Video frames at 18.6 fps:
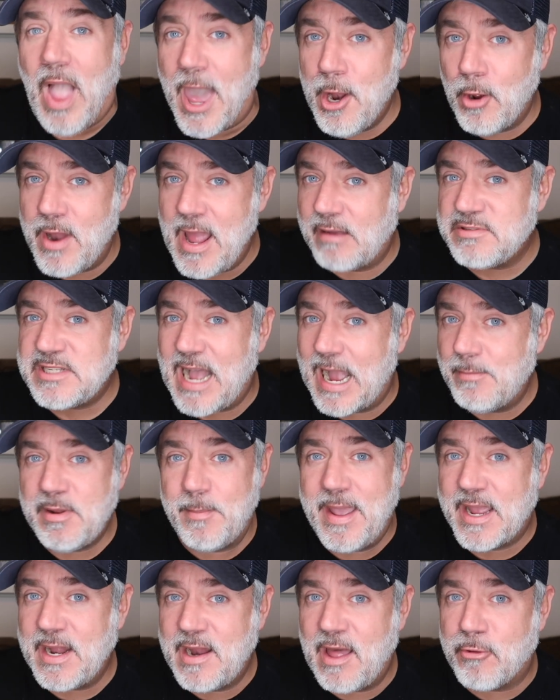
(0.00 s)
I don't have time to
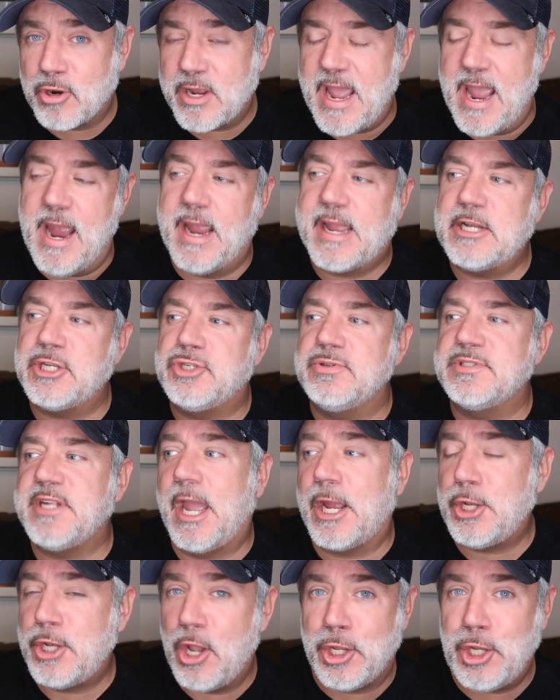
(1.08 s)
make another cake. And she was
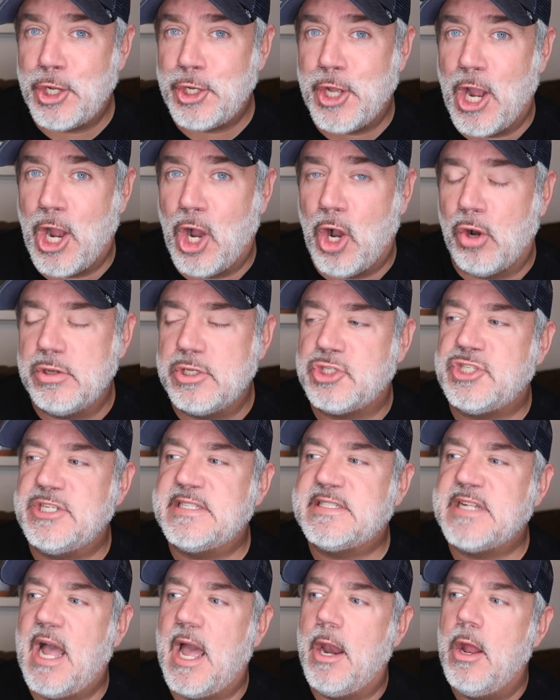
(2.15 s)
like, no, you don't. And she
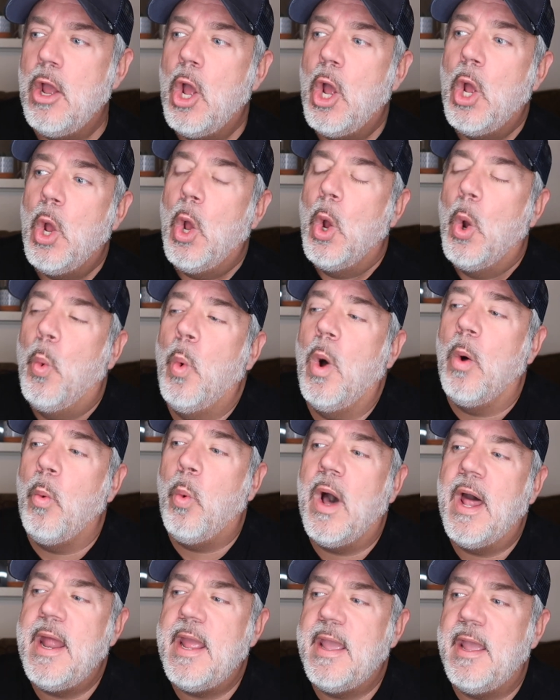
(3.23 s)
said, well,
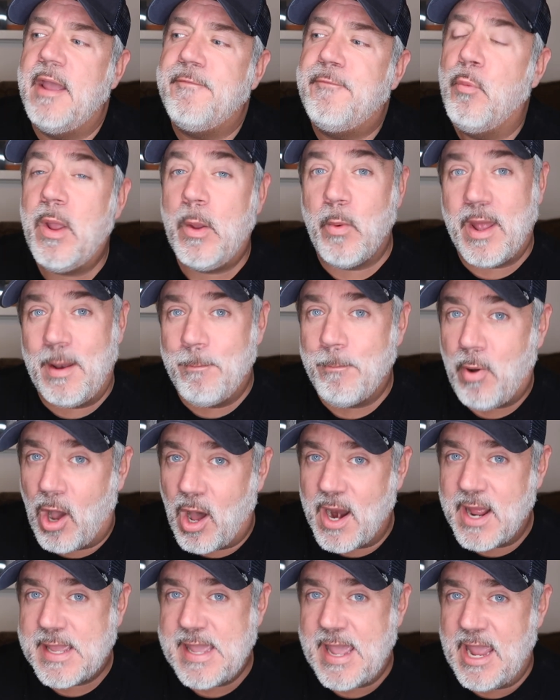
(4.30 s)
what if we went and
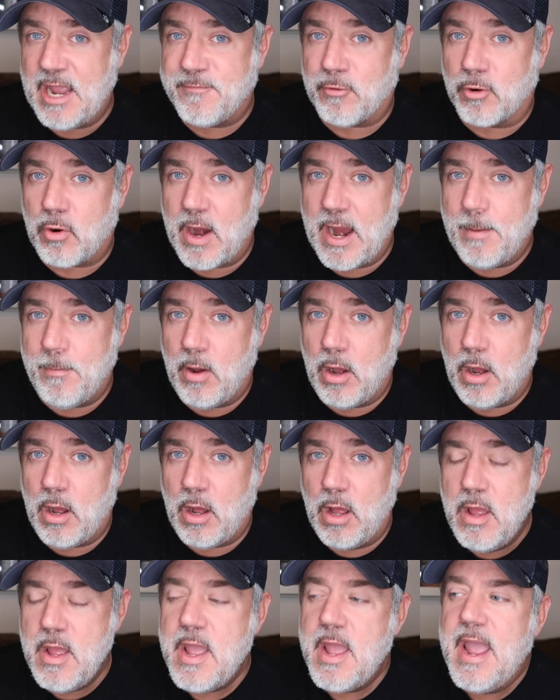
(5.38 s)
bought a cake for
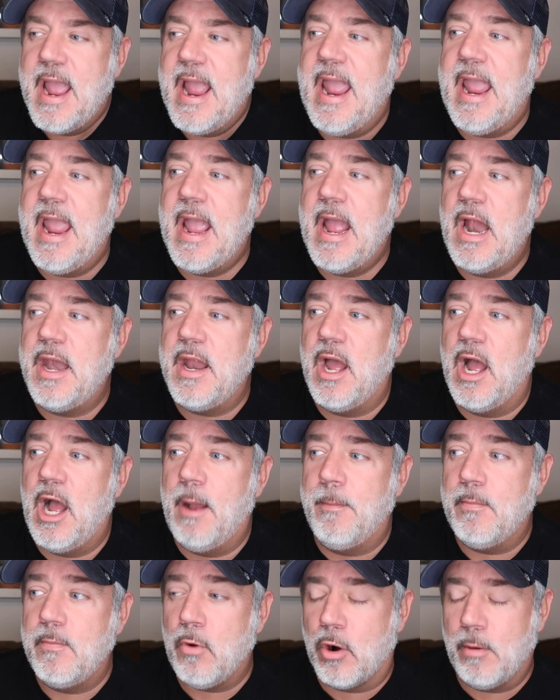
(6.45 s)
grandma? And
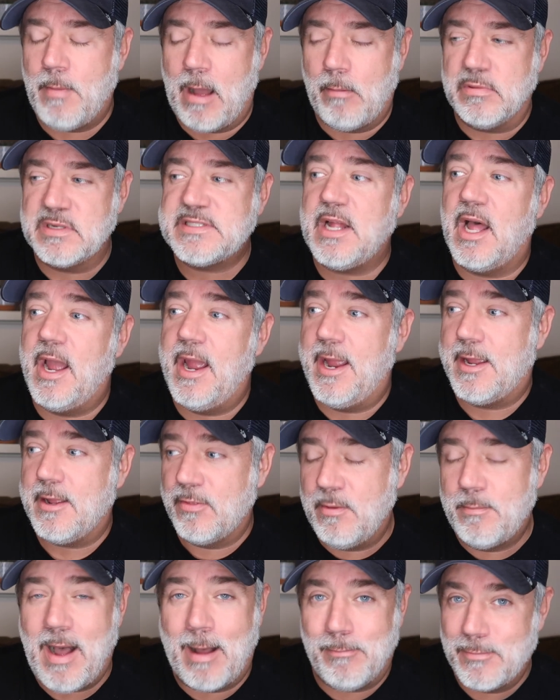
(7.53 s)
um, her mom was like,
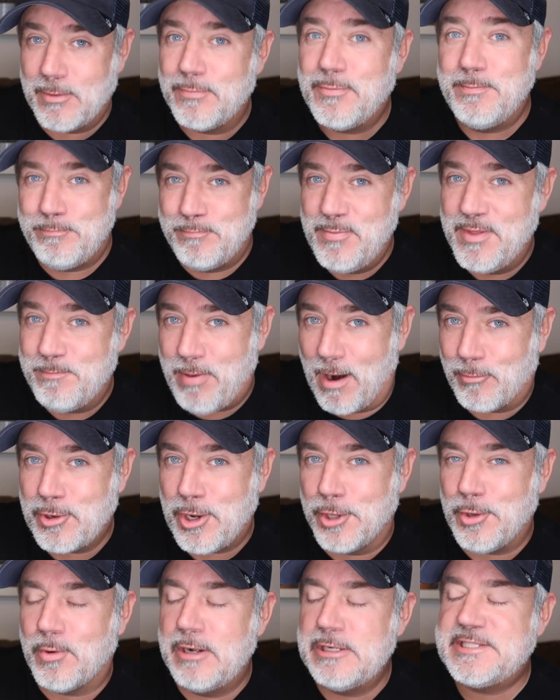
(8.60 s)
the mom, Barbara
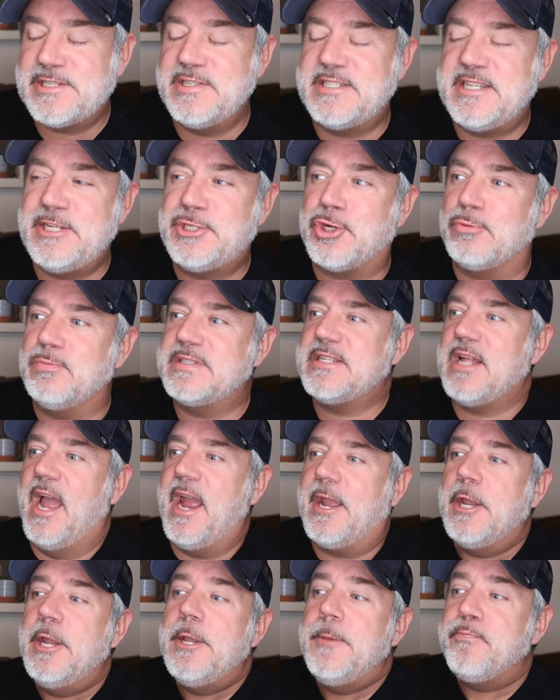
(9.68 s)
Coloroso, the teacher, was
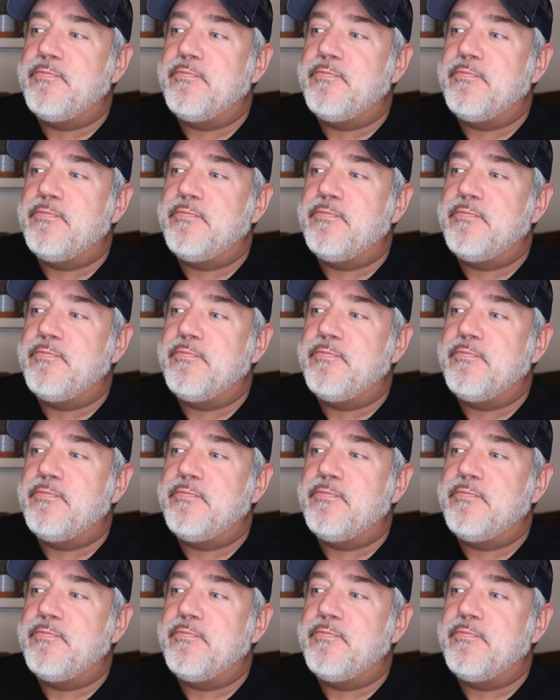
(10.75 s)
like,